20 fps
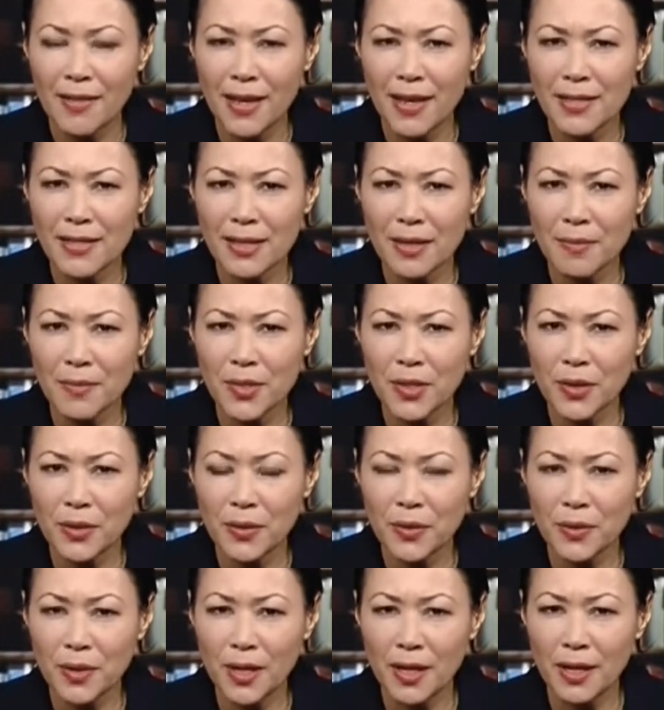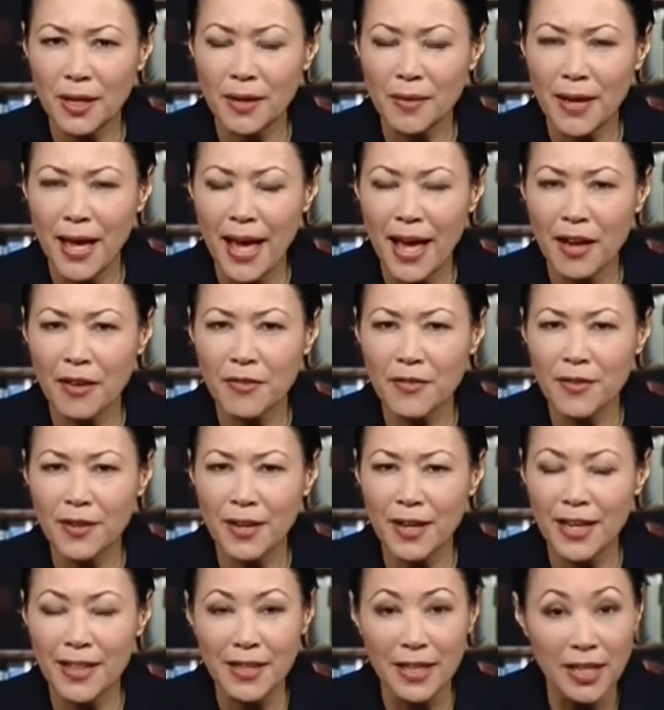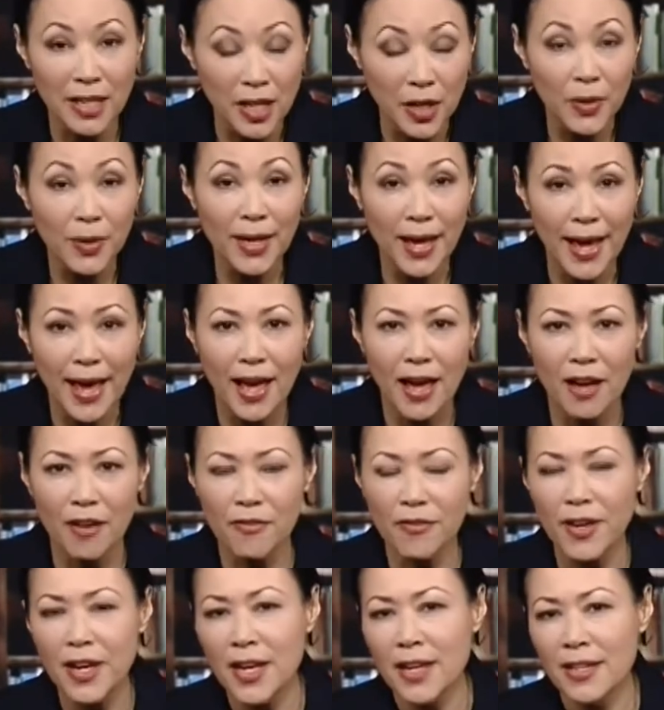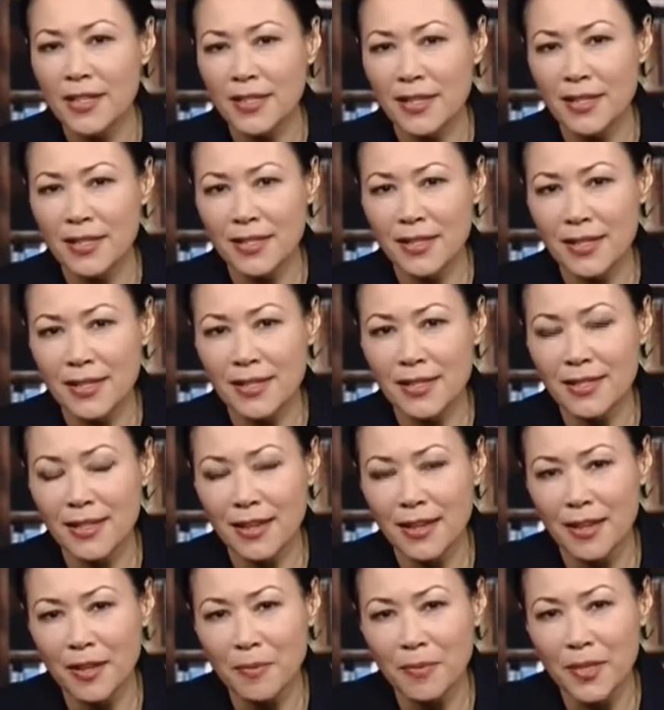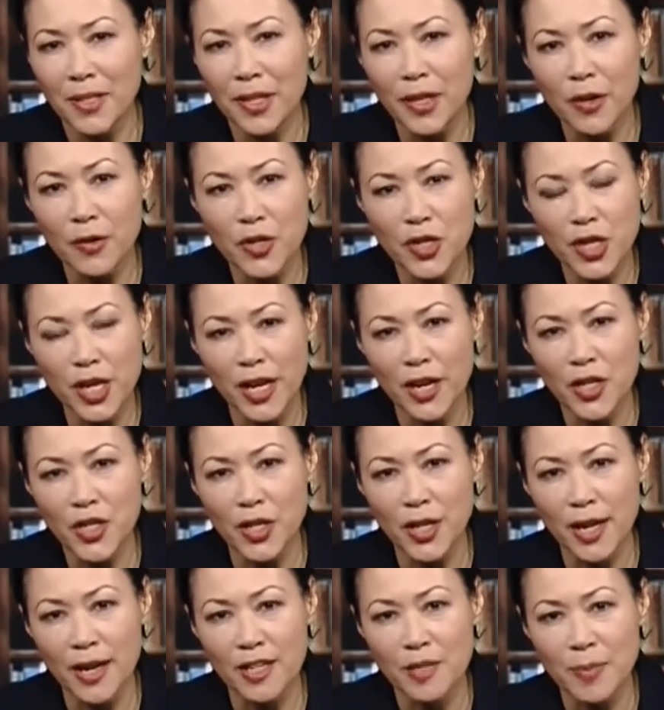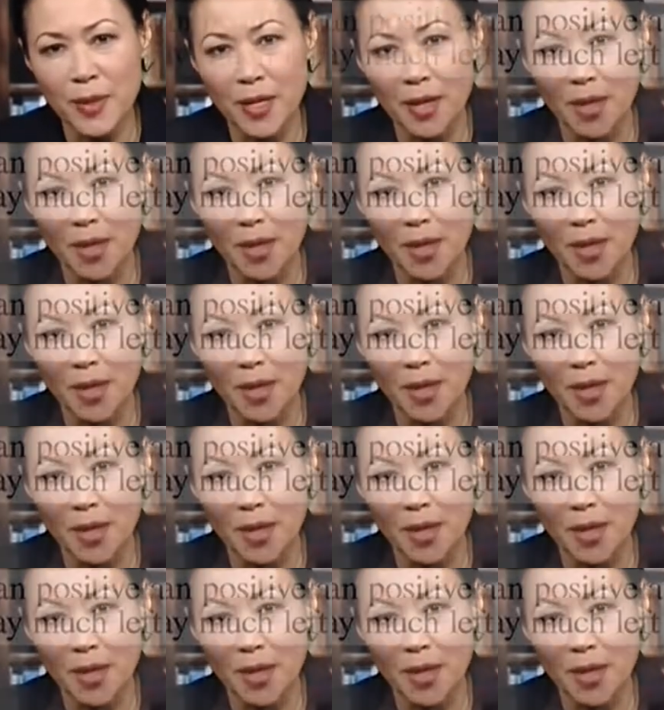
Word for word: They seem to have, in the year and a half since this negotiation has